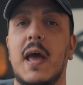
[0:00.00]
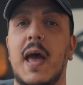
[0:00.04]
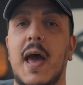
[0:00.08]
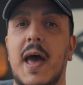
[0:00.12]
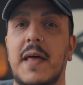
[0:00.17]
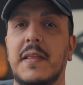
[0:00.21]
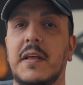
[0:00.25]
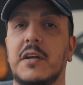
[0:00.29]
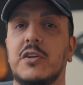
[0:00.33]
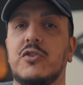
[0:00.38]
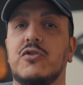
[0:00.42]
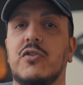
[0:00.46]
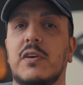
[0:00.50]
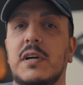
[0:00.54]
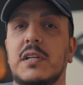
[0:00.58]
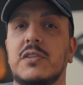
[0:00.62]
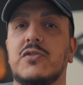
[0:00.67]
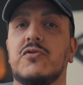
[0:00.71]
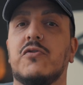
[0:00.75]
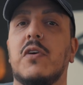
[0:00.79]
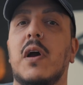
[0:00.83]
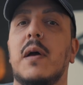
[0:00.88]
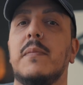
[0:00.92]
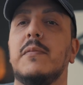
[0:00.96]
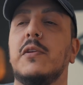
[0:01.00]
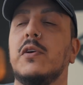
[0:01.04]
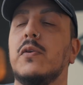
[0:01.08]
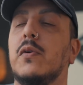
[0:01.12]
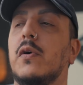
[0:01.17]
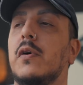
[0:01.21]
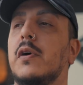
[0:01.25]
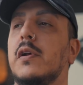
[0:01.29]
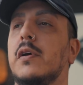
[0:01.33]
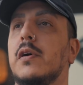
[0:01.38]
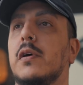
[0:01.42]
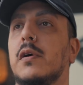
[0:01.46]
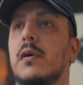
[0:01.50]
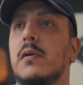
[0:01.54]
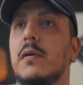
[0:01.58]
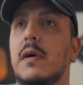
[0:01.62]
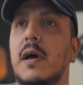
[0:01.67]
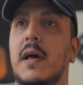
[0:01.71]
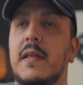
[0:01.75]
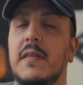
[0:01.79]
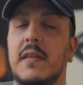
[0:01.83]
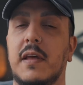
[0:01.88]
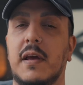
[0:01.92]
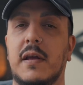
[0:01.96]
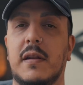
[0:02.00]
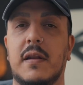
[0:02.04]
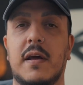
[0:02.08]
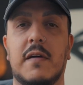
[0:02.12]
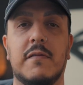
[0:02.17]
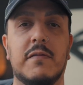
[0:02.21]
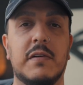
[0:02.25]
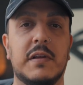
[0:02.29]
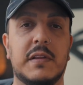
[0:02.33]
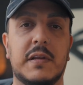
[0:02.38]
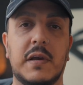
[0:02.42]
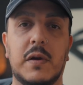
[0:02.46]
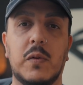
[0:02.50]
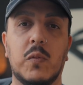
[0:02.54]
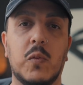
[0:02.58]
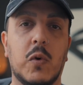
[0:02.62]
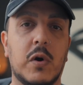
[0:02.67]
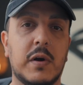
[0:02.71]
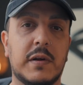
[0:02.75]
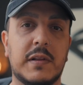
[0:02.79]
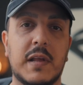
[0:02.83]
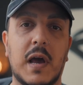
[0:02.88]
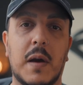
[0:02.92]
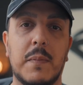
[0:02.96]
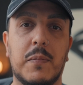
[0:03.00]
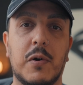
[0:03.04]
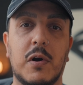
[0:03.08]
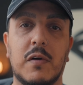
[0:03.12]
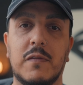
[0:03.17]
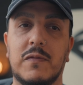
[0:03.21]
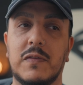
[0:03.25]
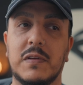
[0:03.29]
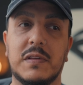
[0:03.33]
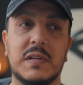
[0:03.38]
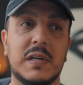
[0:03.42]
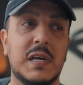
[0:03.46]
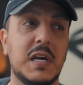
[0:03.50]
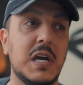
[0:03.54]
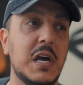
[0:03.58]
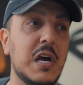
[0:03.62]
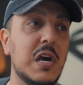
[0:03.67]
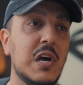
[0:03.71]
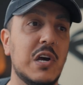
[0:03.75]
and then transcribe the audio, and then everything worked out perfectly.